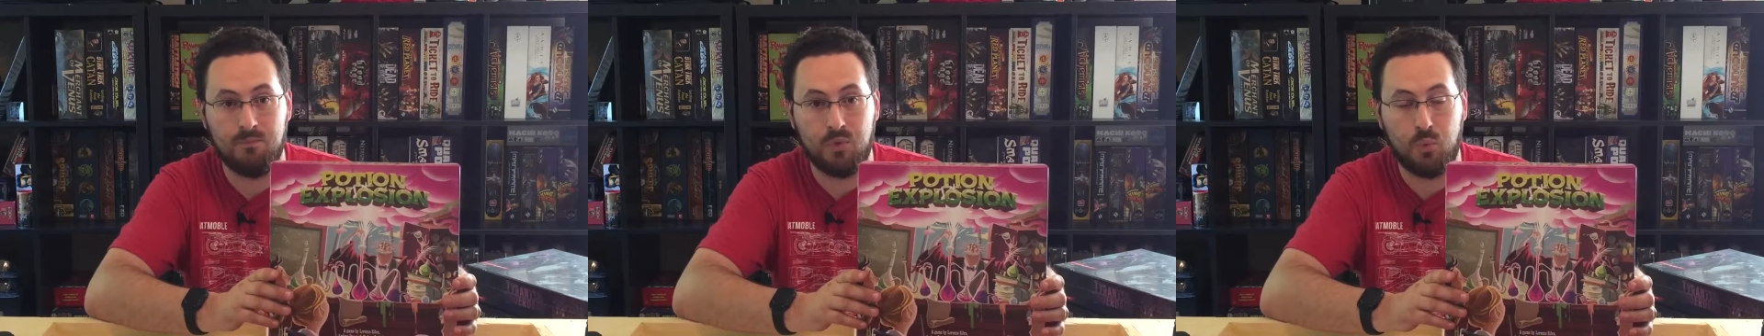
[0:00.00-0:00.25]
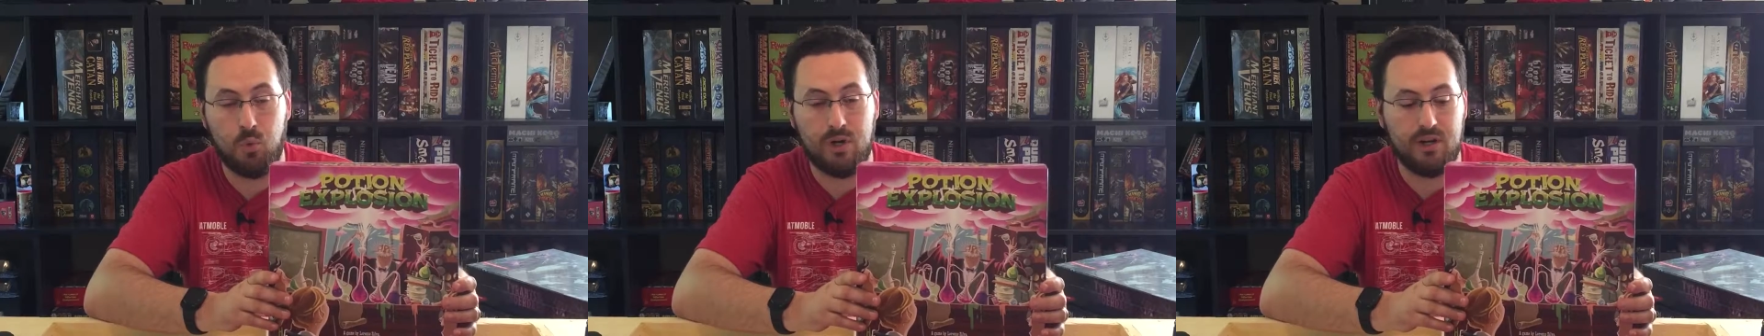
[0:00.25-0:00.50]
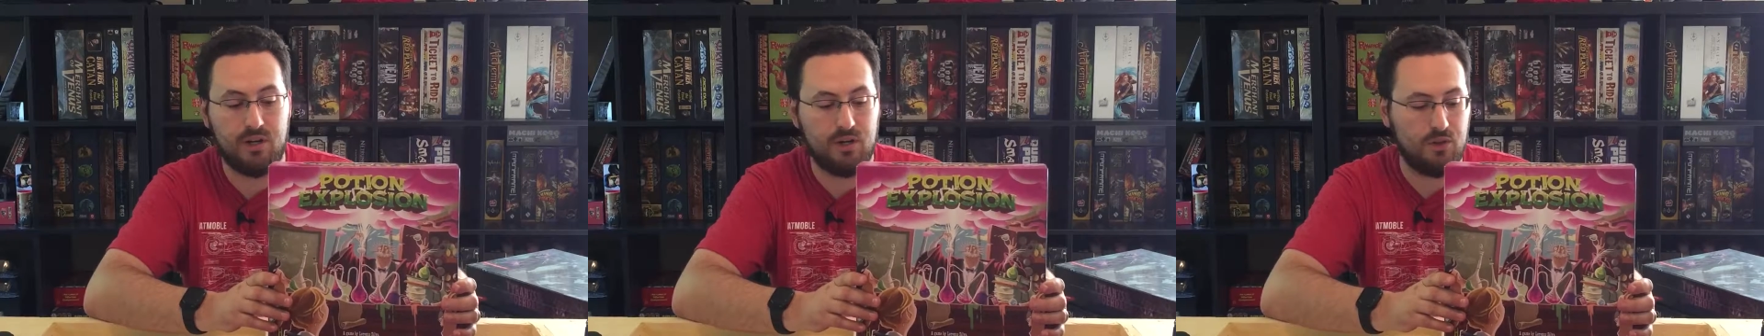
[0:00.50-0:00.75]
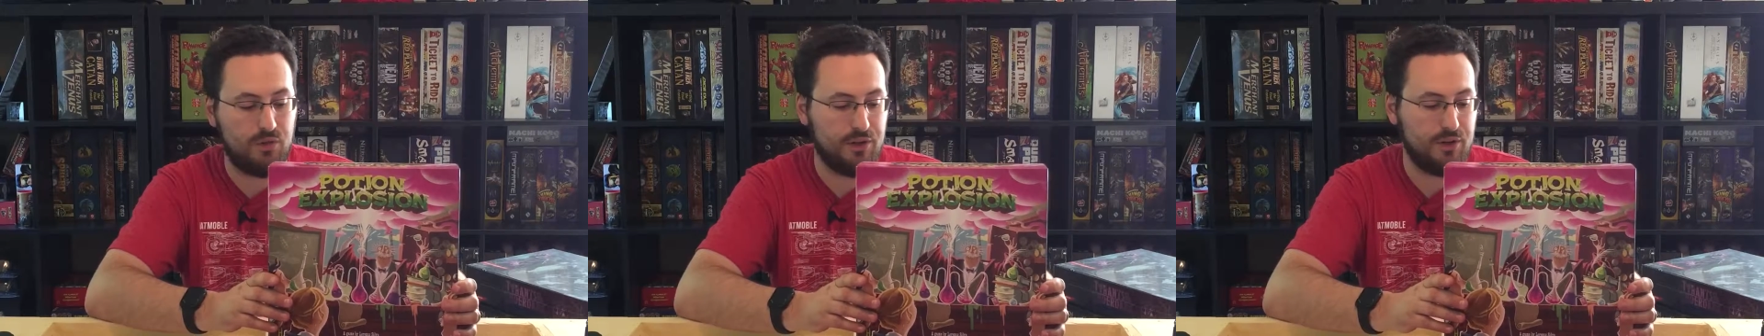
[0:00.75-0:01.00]

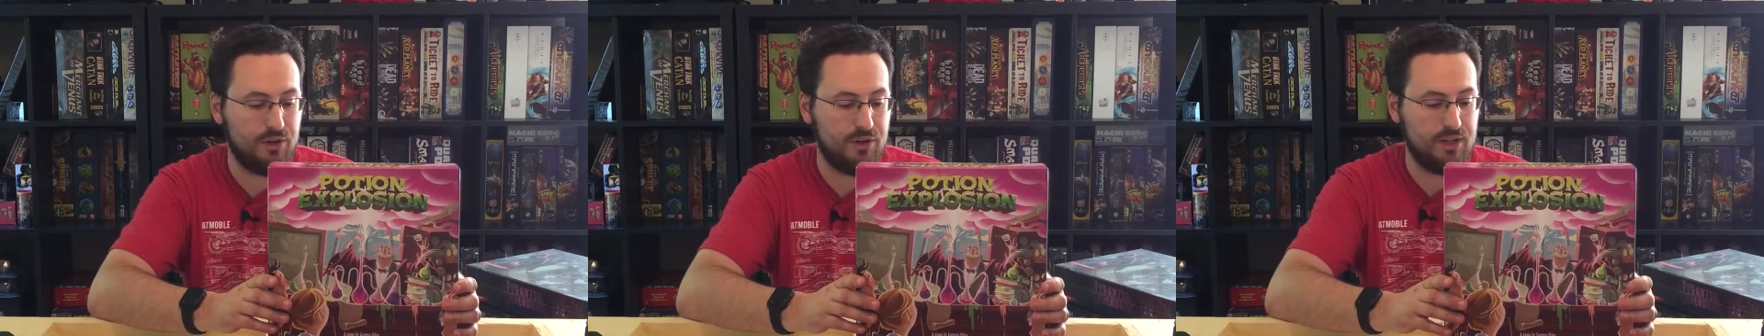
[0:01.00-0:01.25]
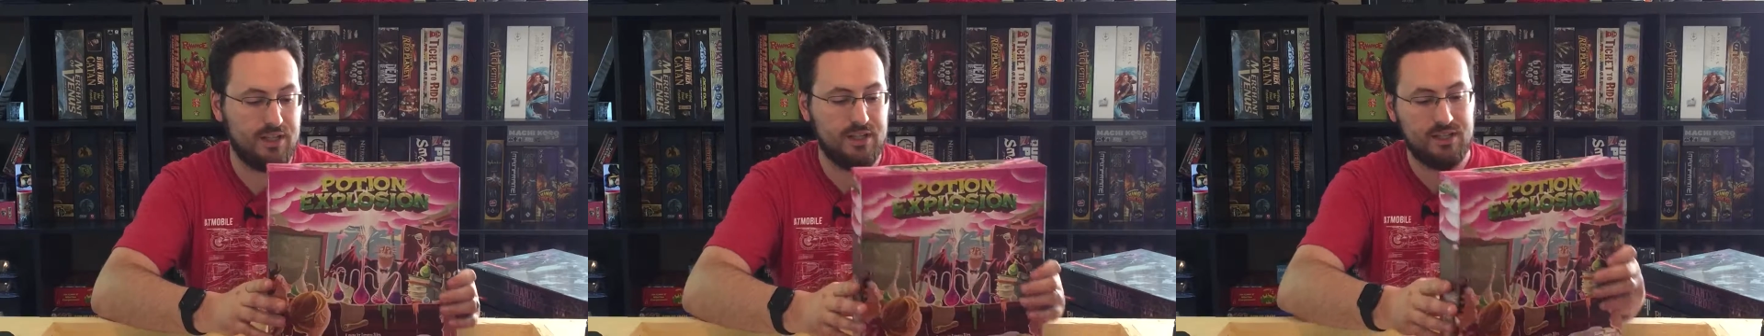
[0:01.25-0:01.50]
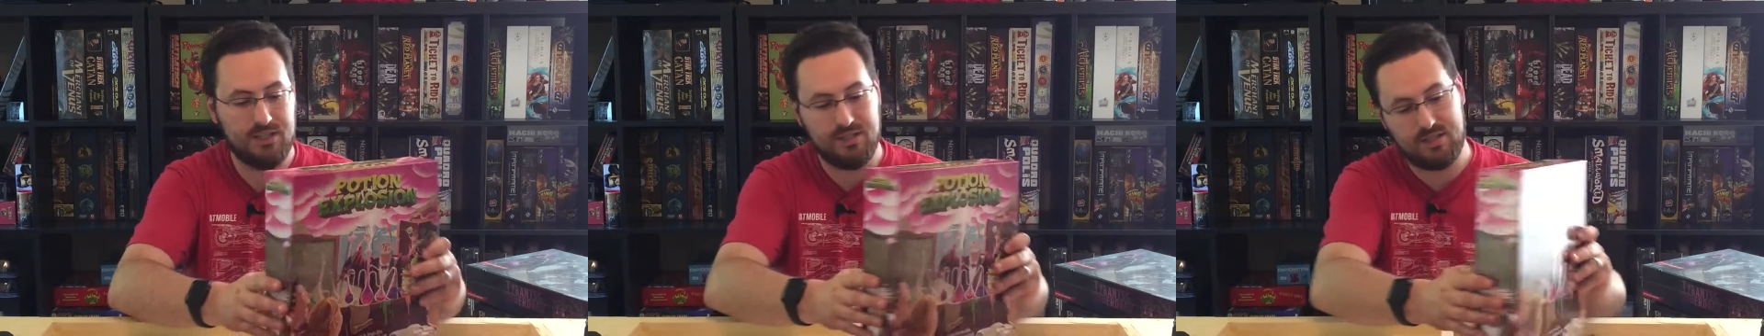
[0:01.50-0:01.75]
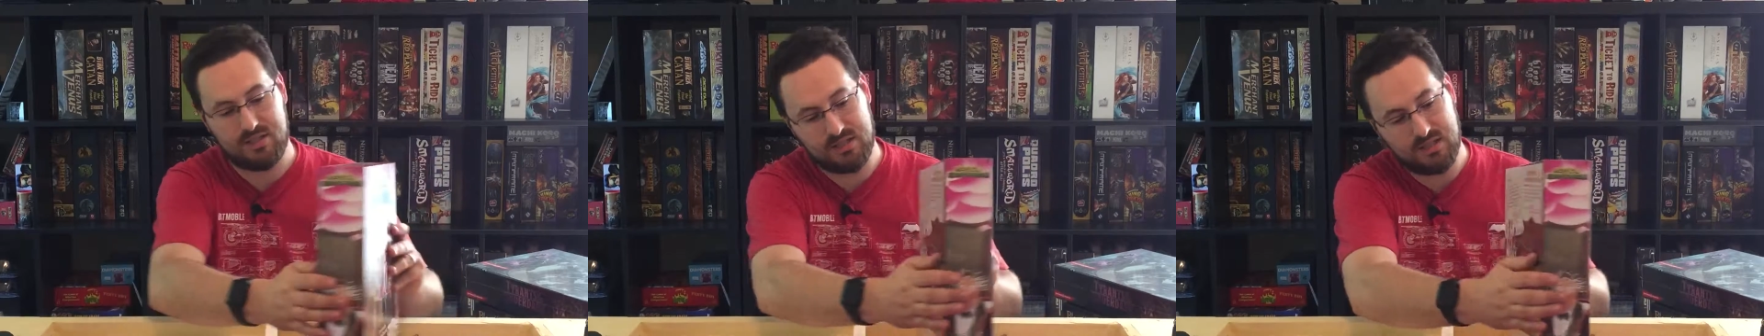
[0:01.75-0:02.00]
where there
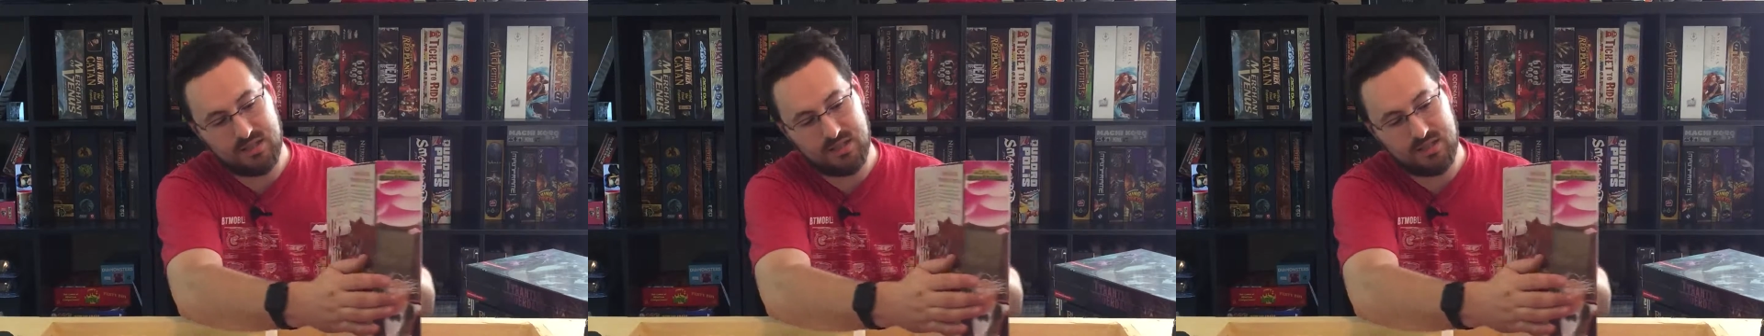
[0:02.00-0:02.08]
is,